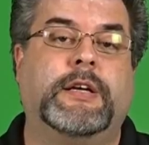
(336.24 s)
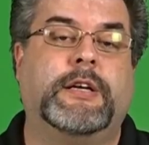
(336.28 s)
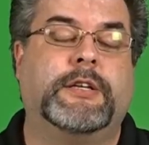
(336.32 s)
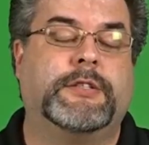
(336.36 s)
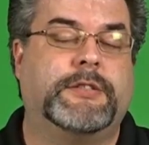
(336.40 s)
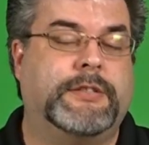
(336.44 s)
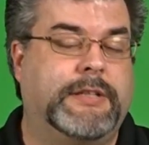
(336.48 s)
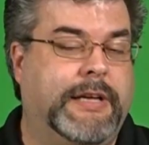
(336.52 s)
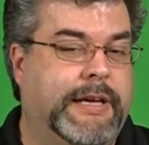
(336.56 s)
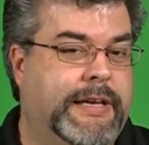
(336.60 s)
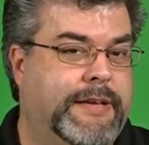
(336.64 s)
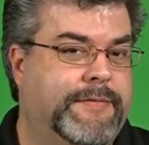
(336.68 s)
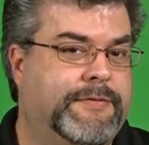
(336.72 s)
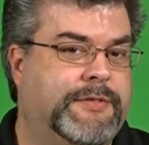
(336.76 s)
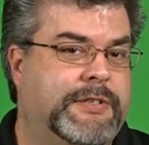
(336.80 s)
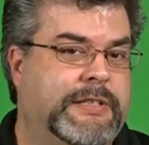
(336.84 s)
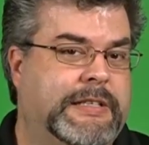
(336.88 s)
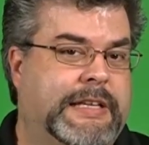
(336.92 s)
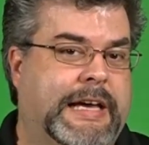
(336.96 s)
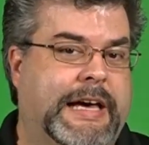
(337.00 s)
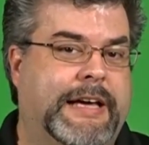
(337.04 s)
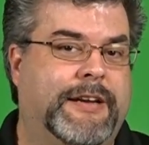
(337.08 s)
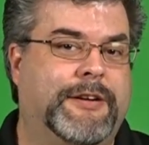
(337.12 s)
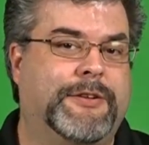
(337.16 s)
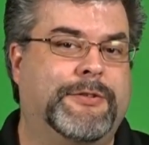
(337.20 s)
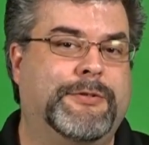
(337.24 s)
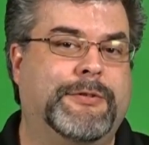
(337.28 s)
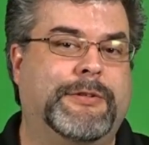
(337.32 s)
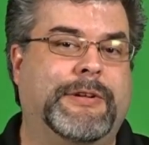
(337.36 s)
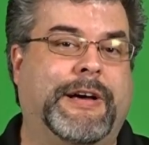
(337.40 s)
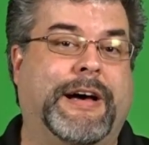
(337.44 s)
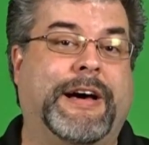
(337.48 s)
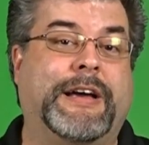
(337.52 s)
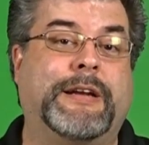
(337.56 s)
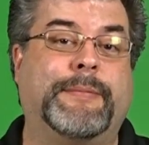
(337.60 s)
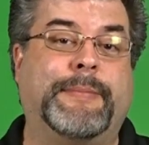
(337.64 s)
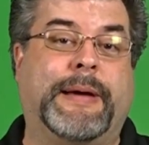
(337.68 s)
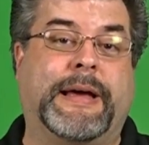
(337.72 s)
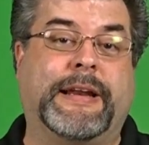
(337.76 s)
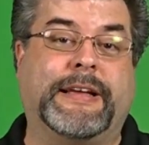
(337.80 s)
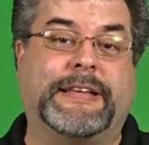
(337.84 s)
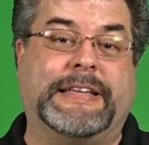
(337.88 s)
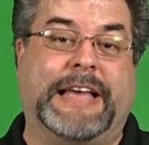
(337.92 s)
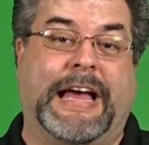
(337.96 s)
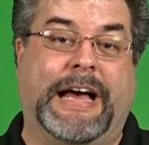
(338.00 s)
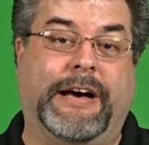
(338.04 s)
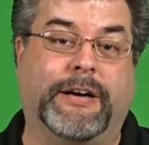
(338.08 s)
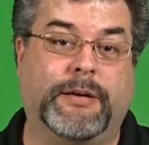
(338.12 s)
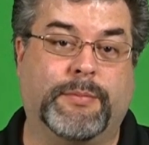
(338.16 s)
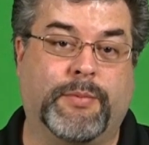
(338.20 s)
So now you've seen how to do an automatic
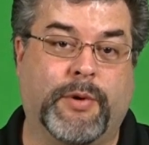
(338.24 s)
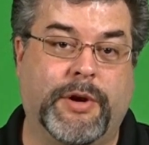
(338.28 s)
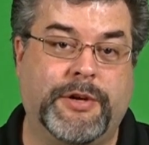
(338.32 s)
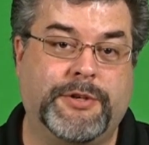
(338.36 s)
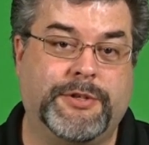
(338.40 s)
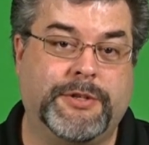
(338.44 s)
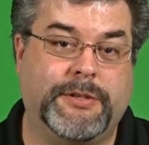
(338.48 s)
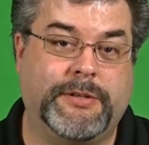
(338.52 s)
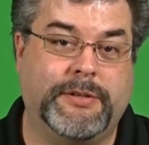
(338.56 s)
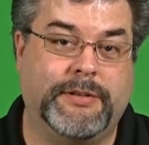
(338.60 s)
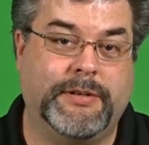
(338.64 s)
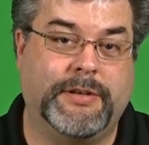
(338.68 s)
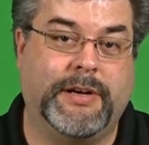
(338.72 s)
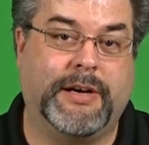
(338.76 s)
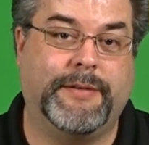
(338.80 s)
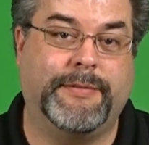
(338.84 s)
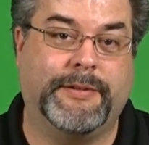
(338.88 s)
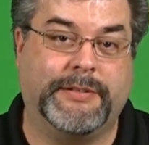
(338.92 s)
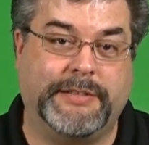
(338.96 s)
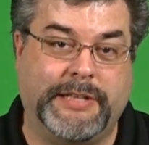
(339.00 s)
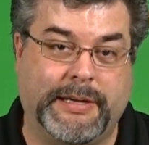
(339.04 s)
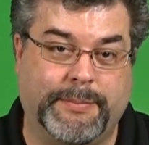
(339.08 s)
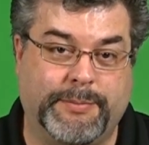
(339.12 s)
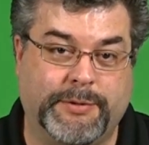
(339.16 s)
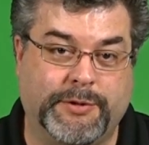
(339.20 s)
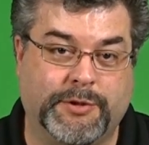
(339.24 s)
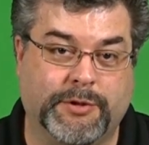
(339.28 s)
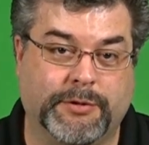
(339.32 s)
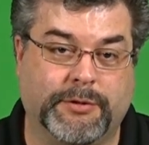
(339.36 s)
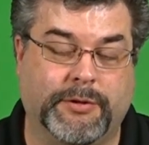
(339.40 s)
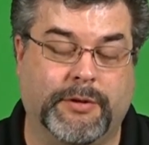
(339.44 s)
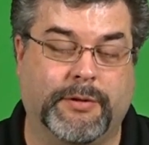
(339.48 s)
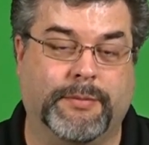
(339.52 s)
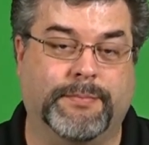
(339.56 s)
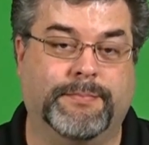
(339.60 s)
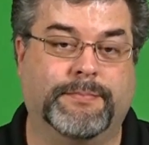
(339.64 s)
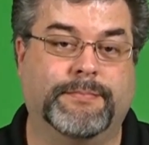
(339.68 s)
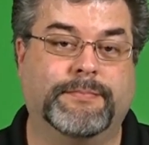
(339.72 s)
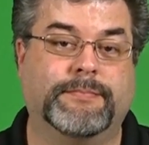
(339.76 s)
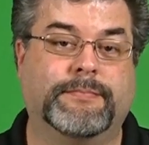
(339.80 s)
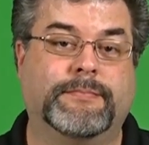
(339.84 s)
calibration of a temperature loop.